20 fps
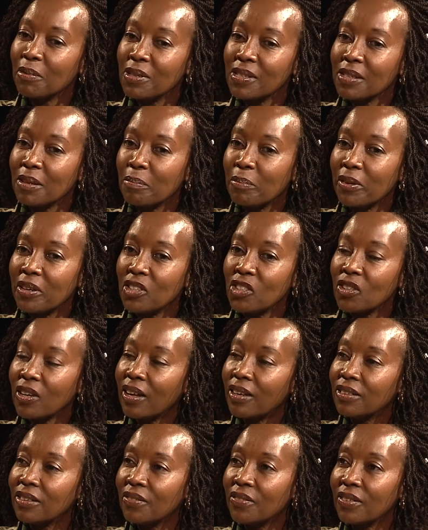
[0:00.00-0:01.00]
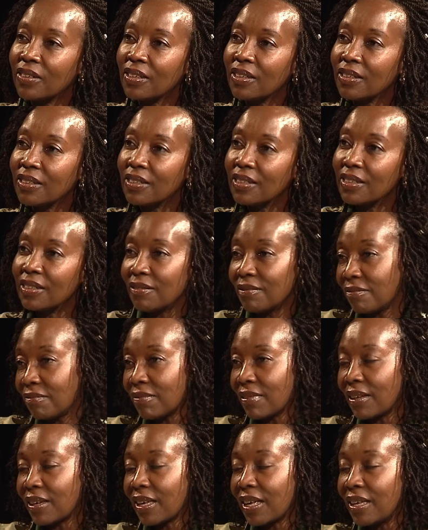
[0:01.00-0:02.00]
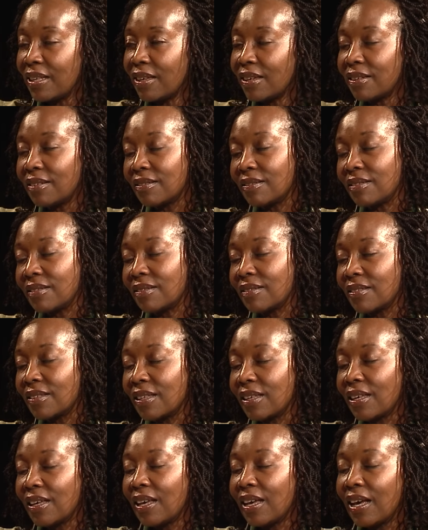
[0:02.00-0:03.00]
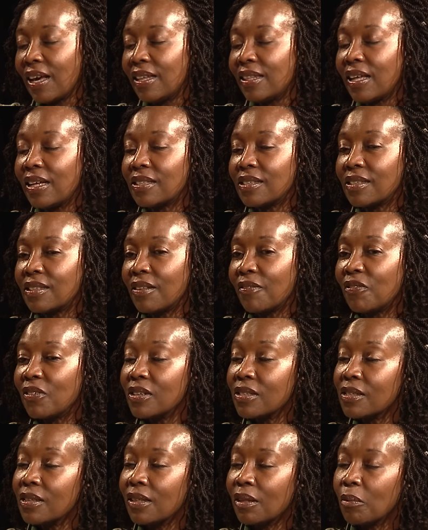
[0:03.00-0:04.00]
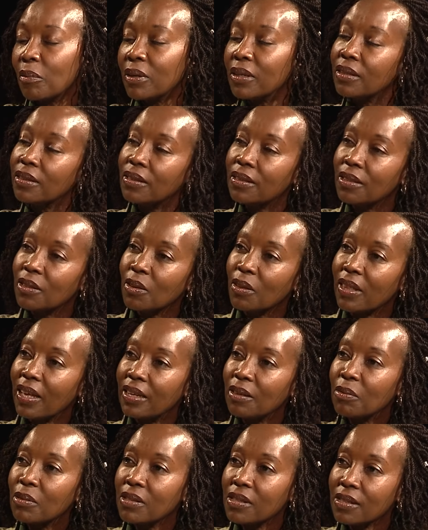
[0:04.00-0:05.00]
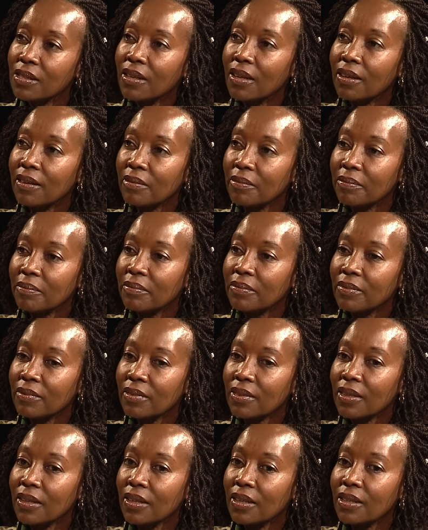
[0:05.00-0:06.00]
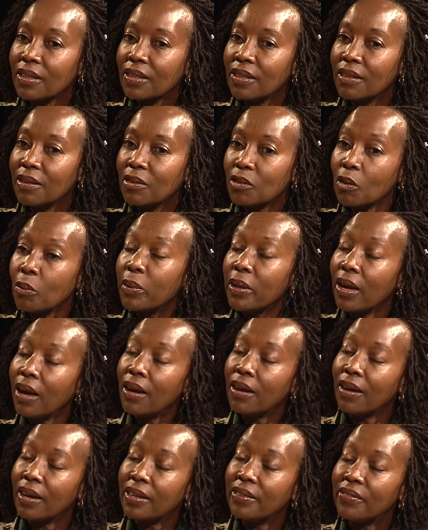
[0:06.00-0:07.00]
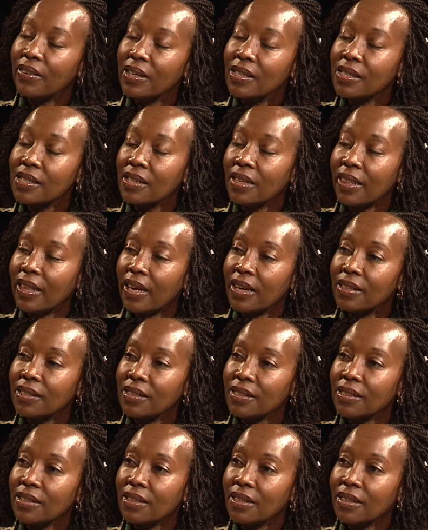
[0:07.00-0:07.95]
a brainchild of a Kenyan, and that's the first in the world. So that was, so we are advanced in that.